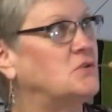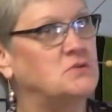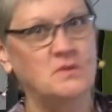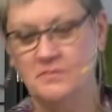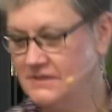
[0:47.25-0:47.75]

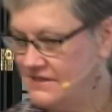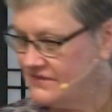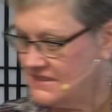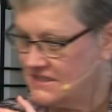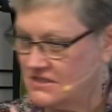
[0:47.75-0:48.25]
source we believe
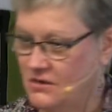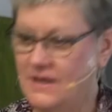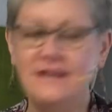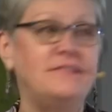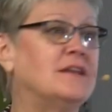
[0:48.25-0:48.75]
in, doesn't know
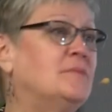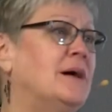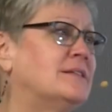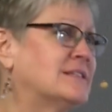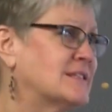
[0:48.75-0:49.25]
anything
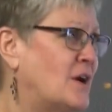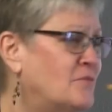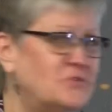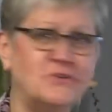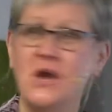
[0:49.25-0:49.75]
about
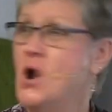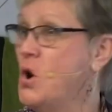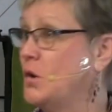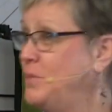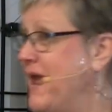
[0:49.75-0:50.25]
discomfort
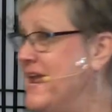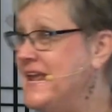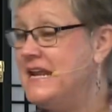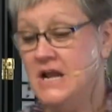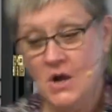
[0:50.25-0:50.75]
or
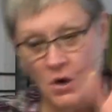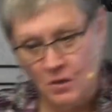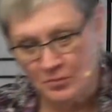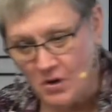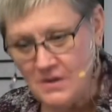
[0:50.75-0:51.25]
pain
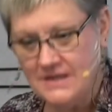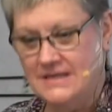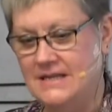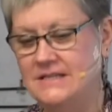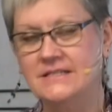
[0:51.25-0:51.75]
or
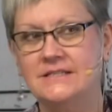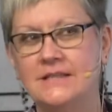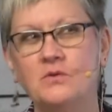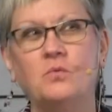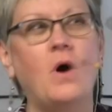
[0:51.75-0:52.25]
brokenness,
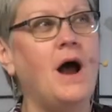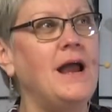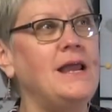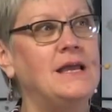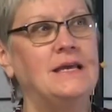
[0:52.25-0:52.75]
then
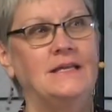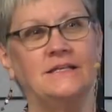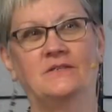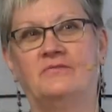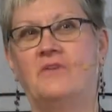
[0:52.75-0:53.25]
why
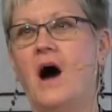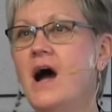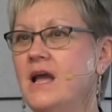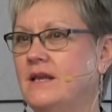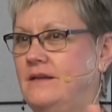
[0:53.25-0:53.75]

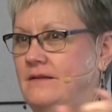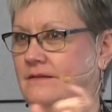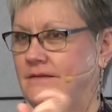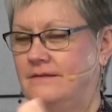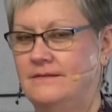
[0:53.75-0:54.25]
divine
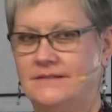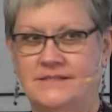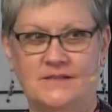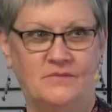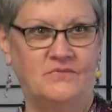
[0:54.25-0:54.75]

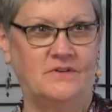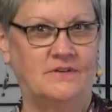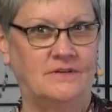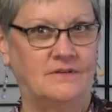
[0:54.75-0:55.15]
discomfort?